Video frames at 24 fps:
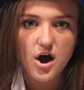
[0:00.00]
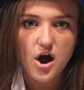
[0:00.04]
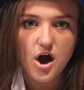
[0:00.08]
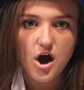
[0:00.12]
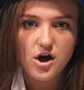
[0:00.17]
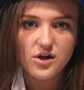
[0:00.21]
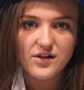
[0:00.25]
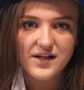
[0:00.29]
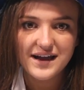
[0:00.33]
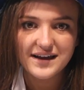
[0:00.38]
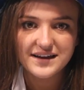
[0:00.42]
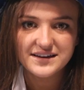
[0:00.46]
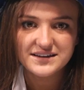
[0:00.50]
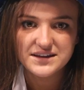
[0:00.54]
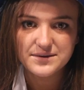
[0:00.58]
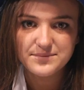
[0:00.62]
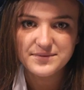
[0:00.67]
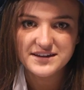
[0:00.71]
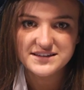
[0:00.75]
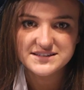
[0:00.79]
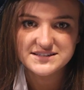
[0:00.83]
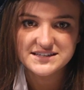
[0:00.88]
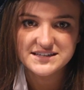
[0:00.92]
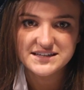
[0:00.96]
All
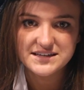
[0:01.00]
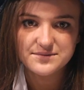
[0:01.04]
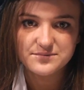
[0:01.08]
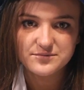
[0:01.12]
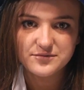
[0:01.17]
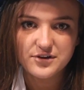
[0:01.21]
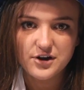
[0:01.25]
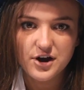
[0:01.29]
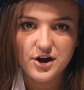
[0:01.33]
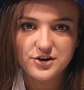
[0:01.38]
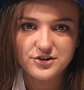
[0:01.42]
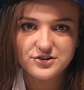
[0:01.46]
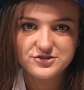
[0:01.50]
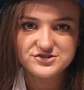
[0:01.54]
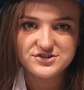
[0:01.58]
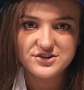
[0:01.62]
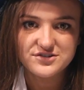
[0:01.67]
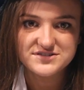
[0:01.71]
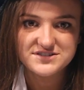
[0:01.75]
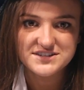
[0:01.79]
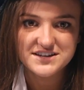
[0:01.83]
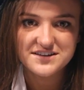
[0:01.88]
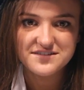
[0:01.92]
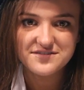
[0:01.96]
Academic Team, Connor
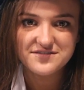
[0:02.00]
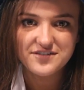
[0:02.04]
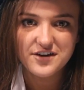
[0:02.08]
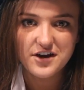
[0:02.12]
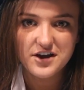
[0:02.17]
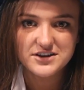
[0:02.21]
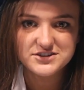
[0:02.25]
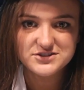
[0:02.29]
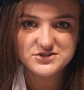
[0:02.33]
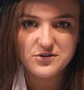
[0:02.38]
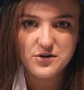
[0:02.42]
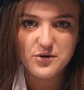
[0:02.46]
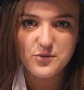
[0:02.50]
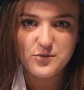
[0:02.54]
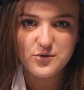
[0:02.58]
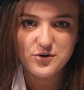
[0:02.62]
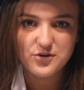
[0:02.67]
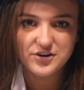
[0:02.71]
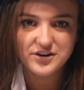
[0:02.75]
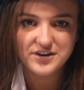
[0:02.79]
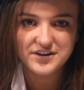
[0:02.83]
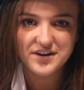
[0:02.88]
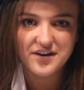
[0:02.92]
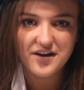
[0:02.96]
Joseph, Hustle
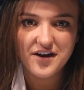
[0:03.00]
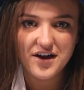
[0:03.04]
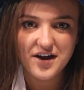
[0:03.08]
Award,